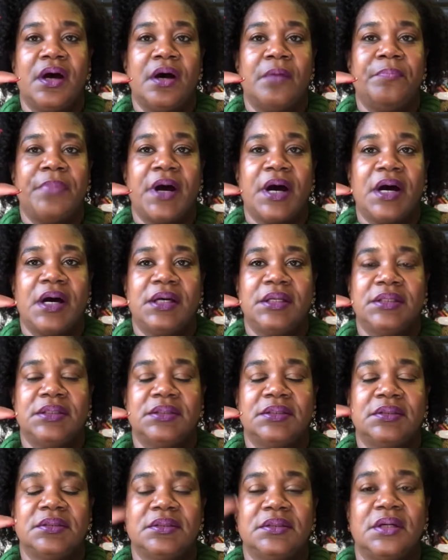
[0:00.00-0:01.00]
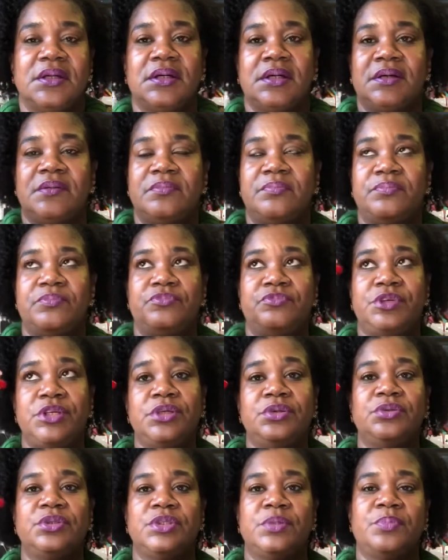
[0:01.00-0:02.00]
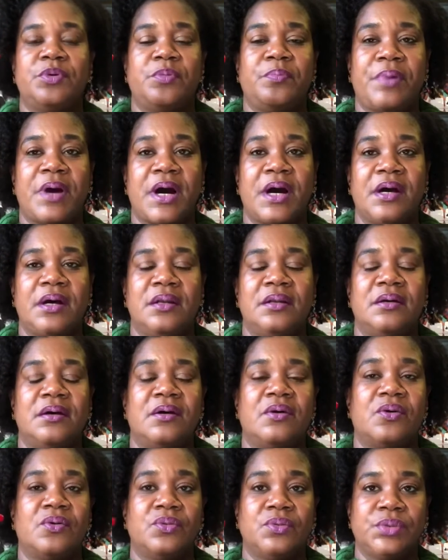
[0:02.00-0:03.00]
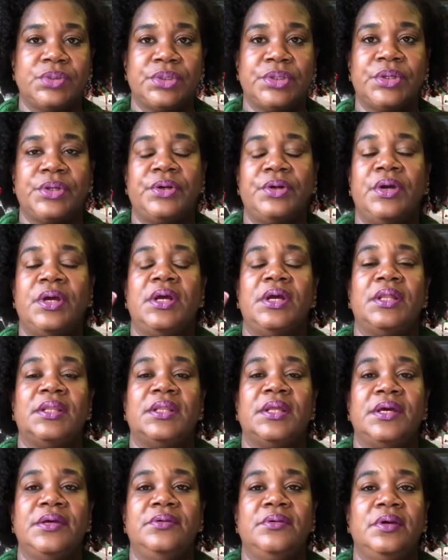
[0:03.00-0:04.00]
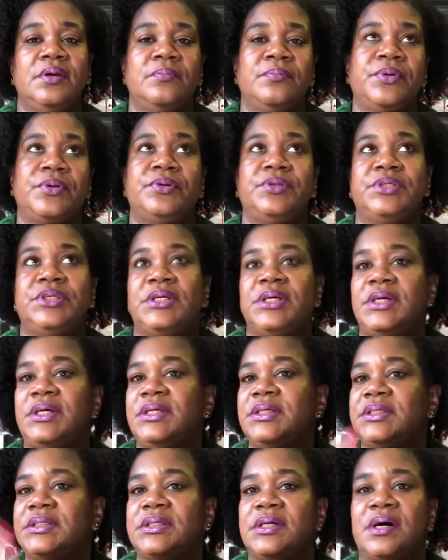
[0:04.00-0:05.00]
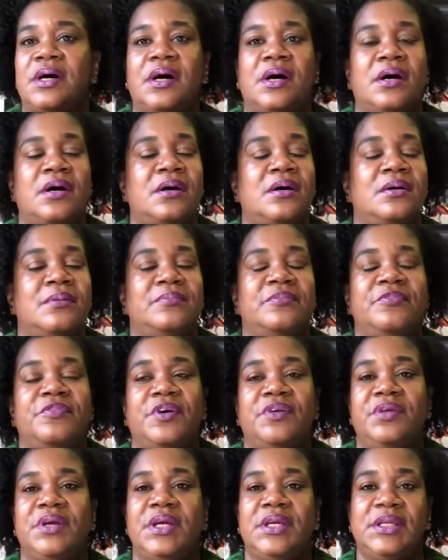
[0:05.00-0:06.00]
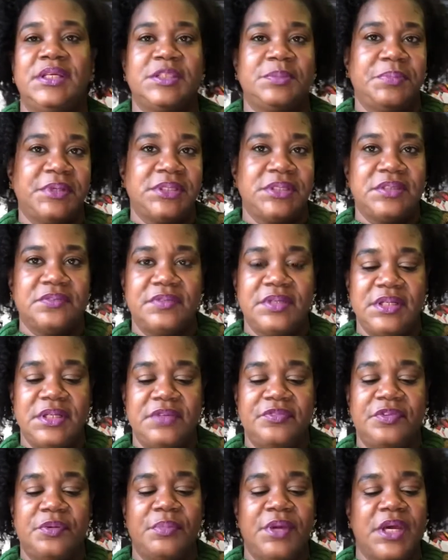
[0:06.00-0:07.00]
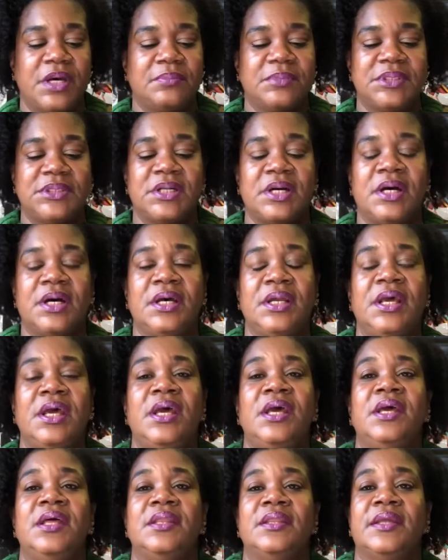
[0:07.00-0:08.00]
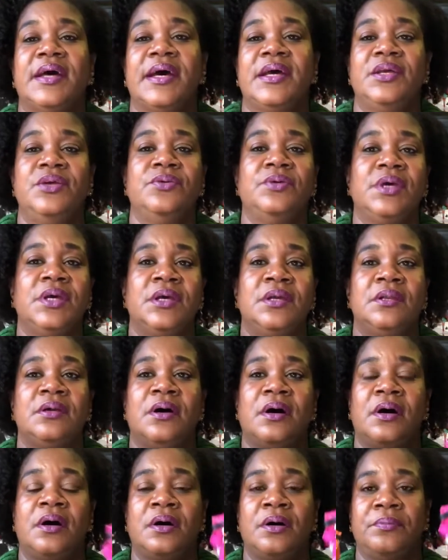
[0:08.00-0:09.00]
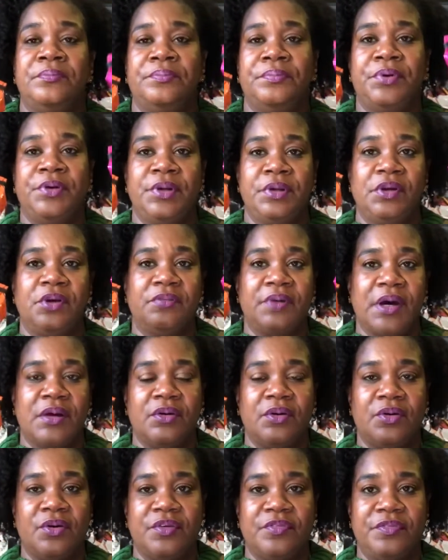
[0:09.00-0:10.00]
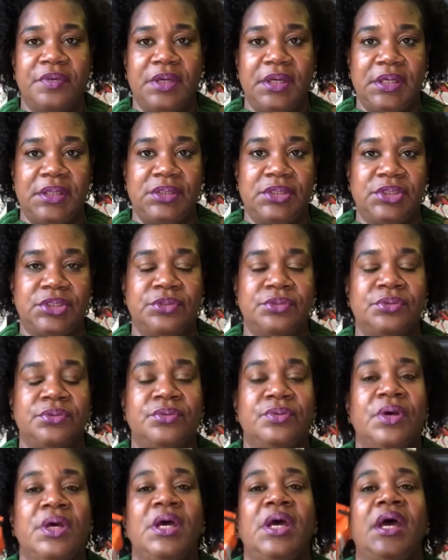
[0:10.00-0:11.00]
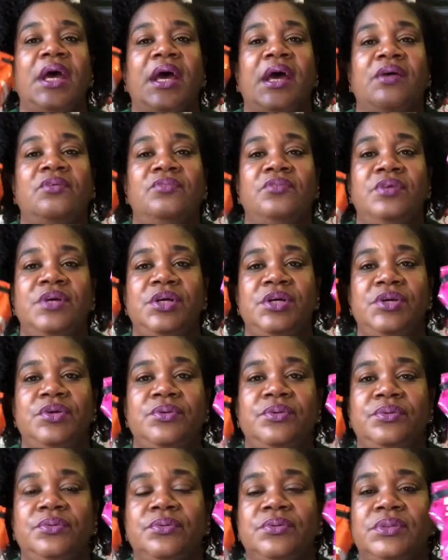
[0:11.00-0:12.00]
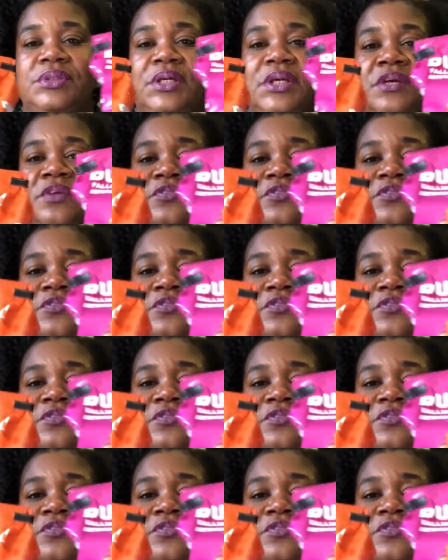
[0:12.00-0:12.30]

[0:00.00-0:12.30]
pod, a reusable pod holder that you can purchase very inexpensively from Amazon, that you can put ground coffee into and reuse if